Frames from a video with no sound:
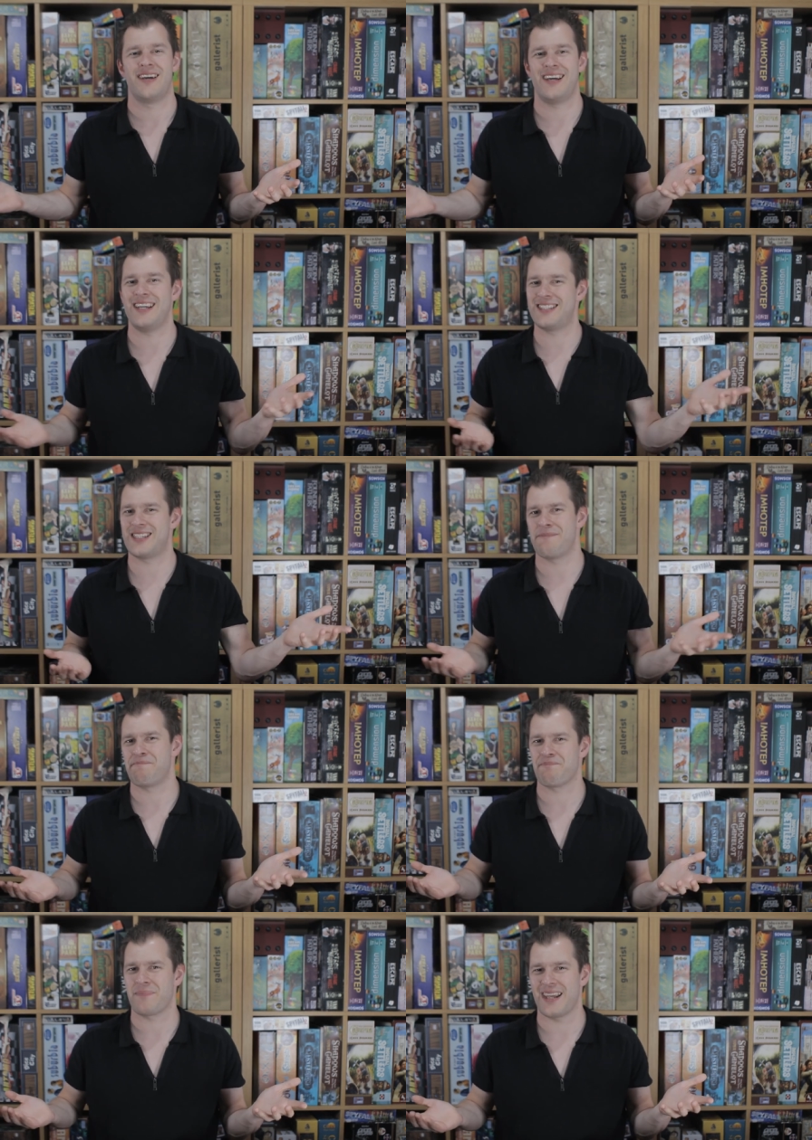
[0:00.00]
It's
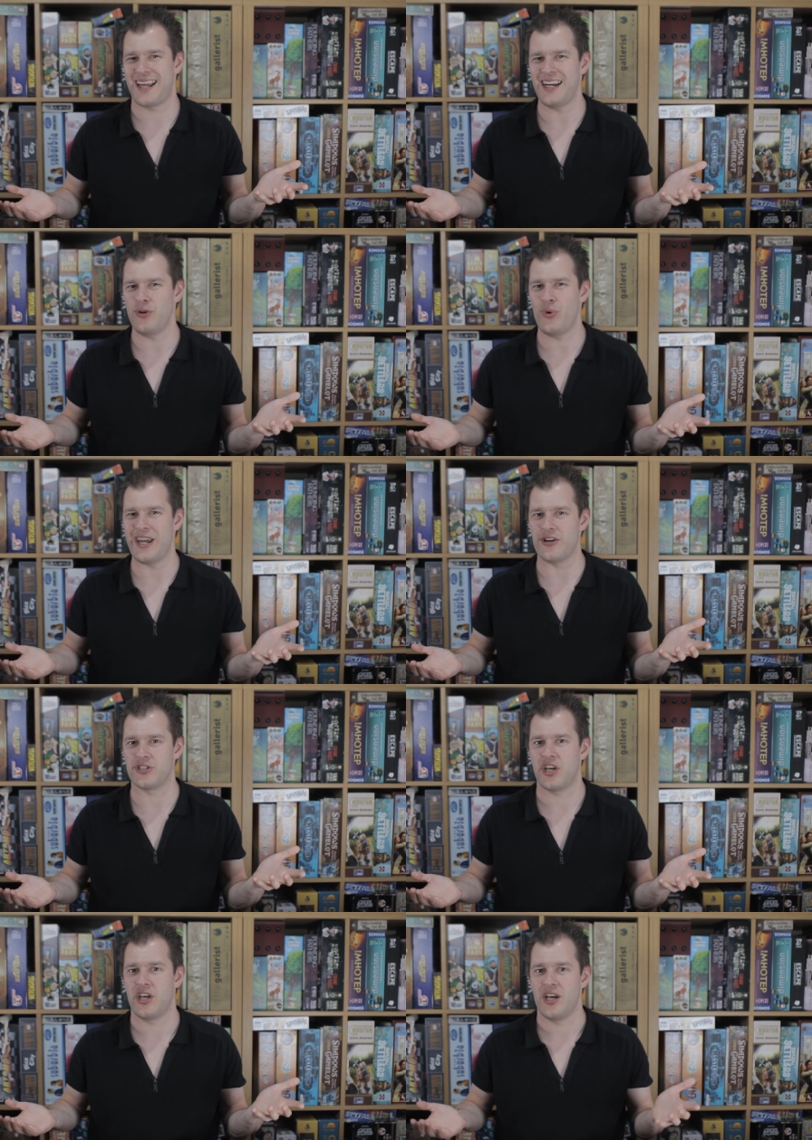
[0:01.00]
kind of
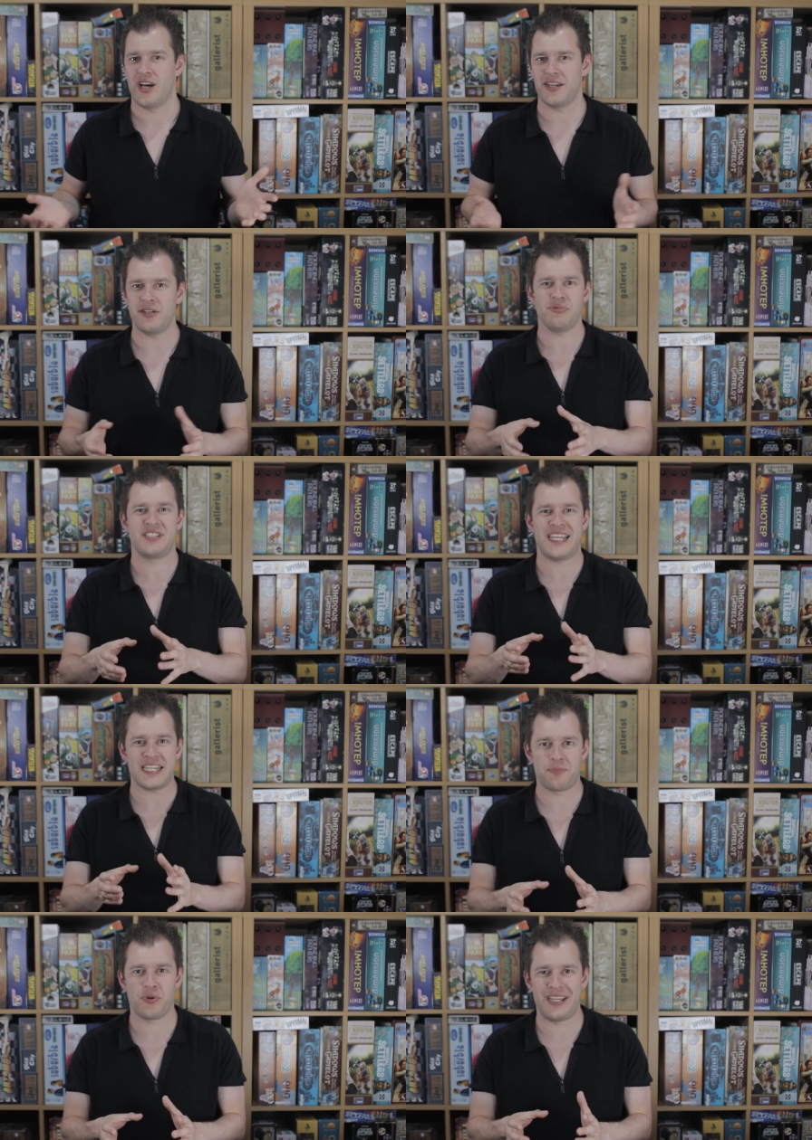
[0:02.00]
weird. I don't
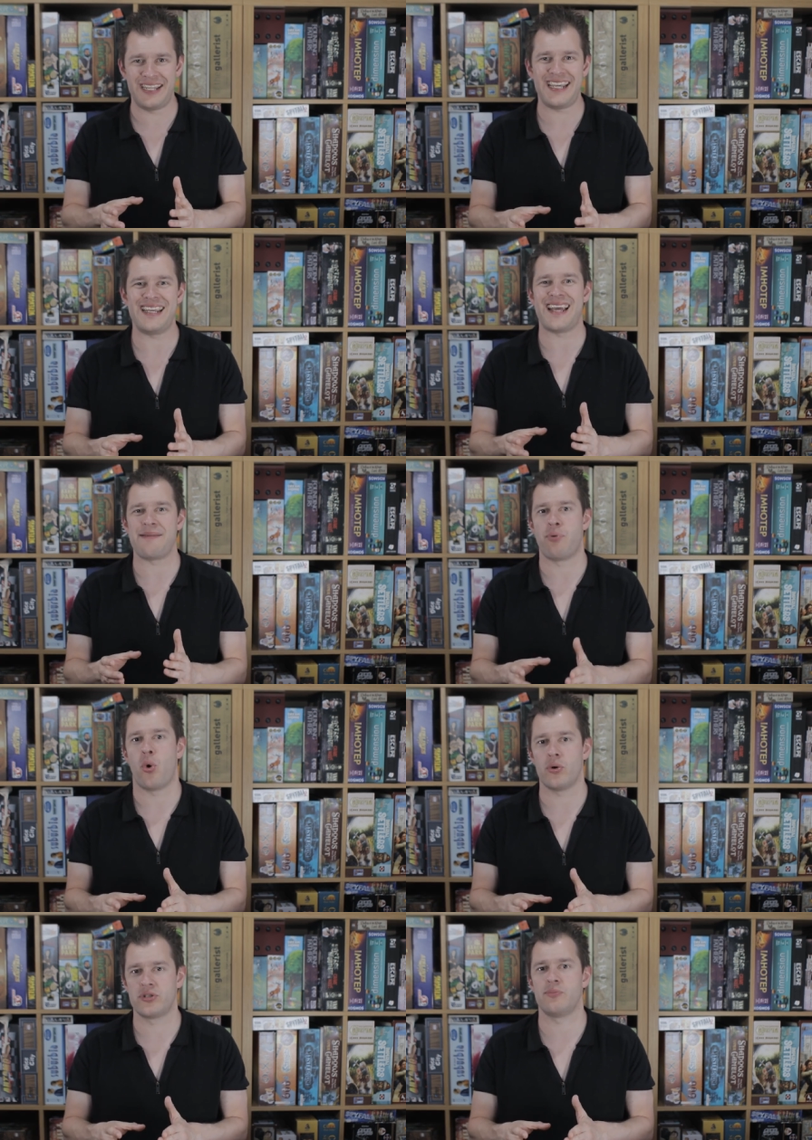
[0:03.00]
desperately need a
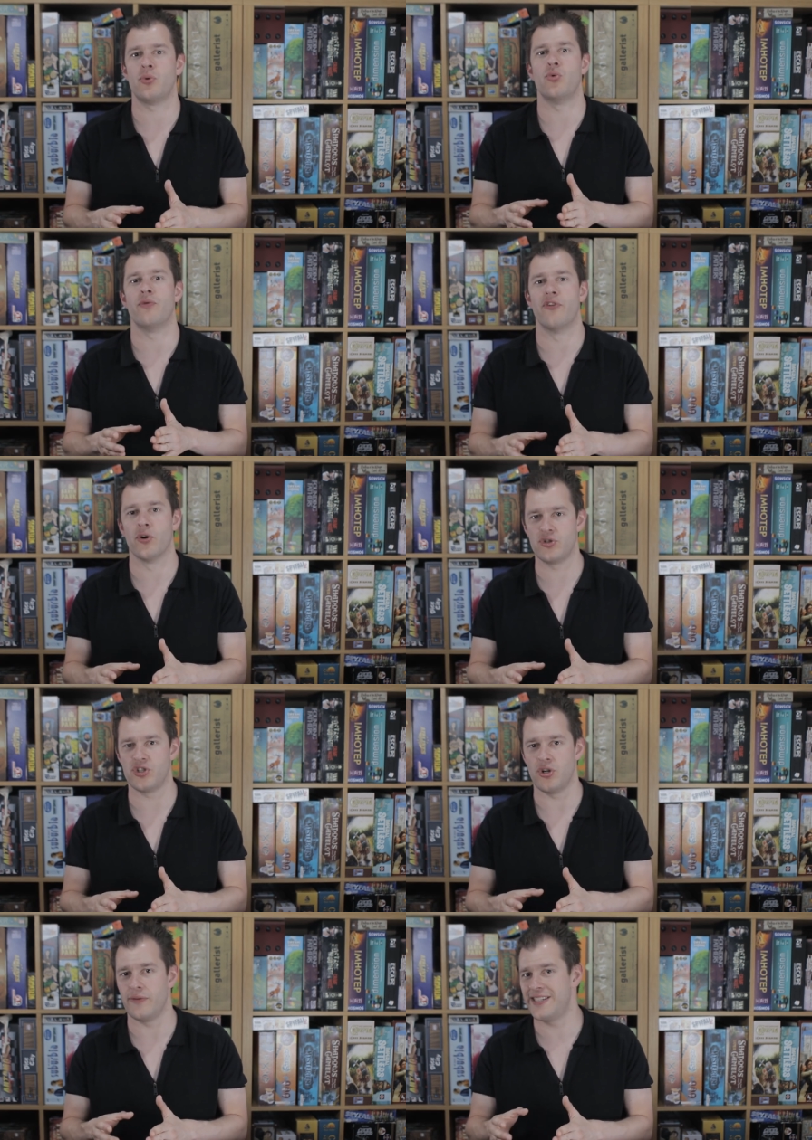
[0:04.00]
portable
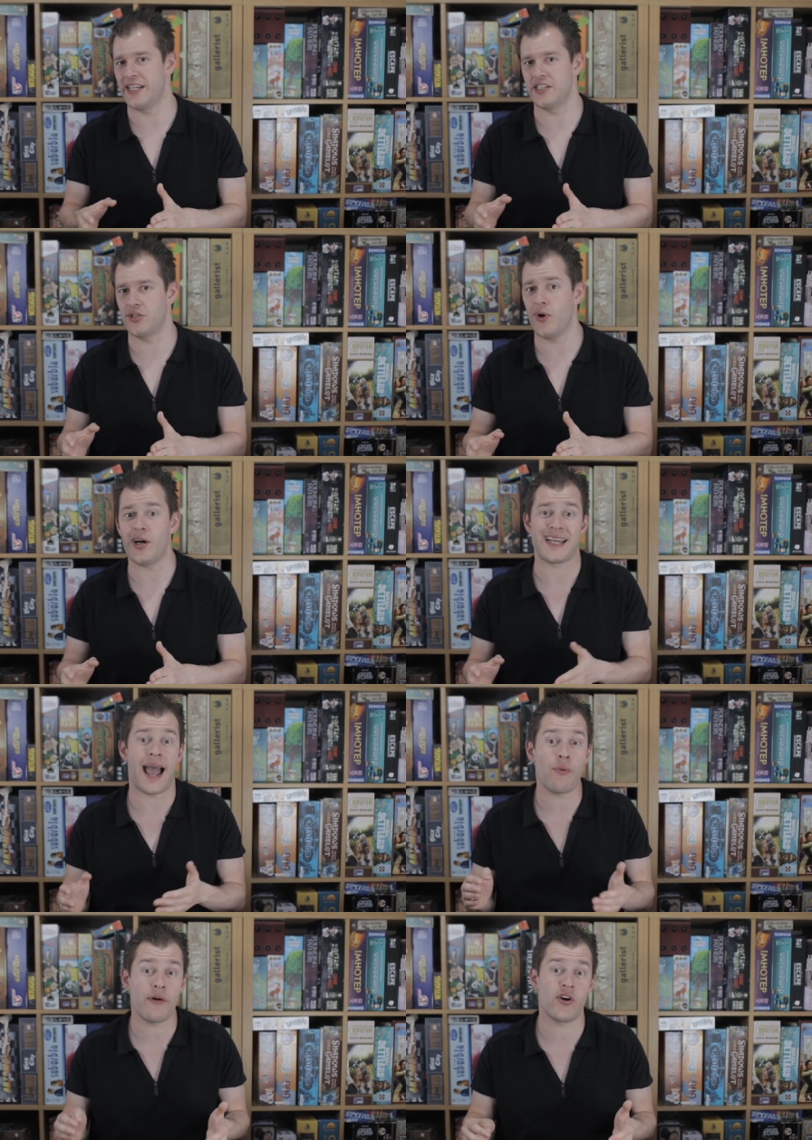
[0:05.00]
version of Ticket to Ride.
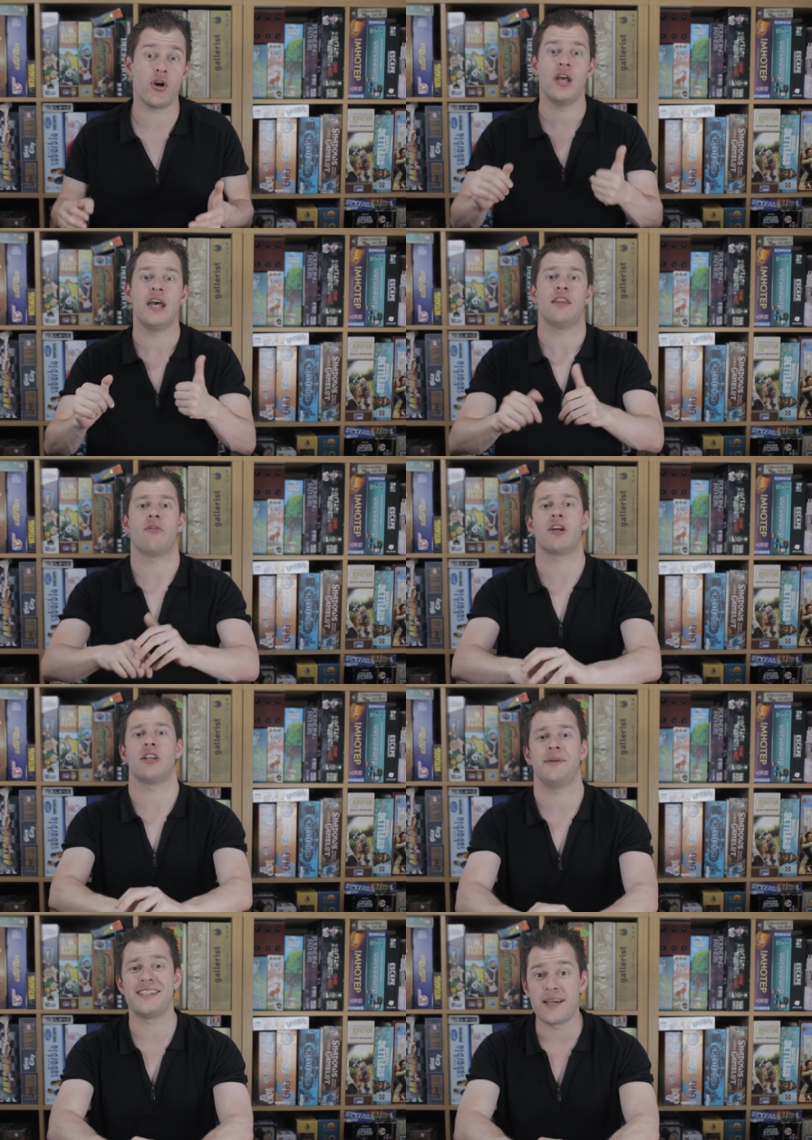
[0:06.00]
However, there are going
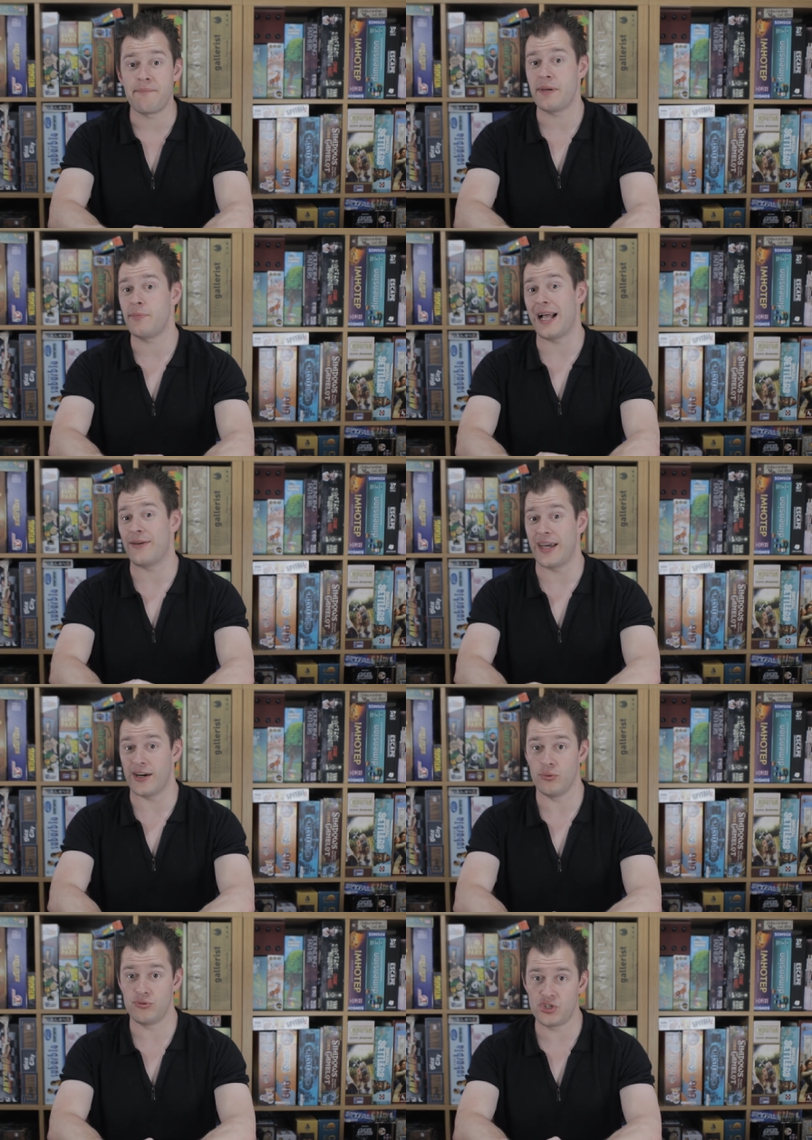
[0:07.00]
to be some people out there
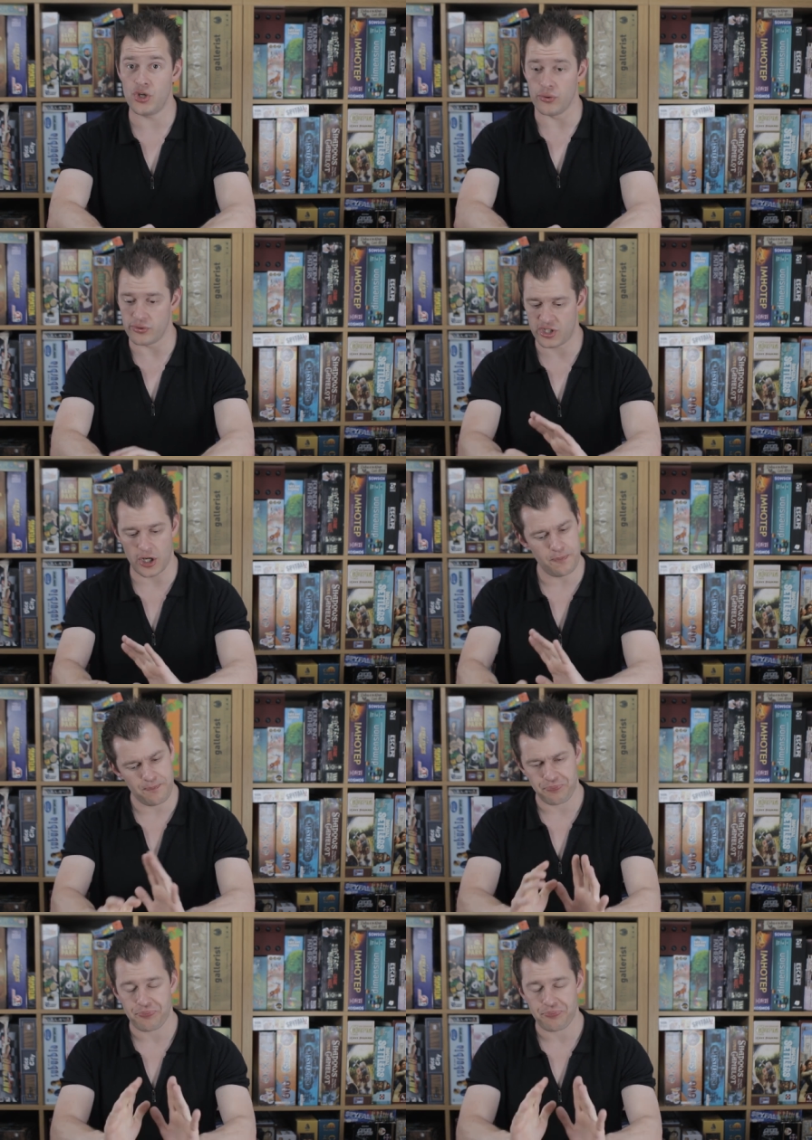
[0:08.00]
who do. So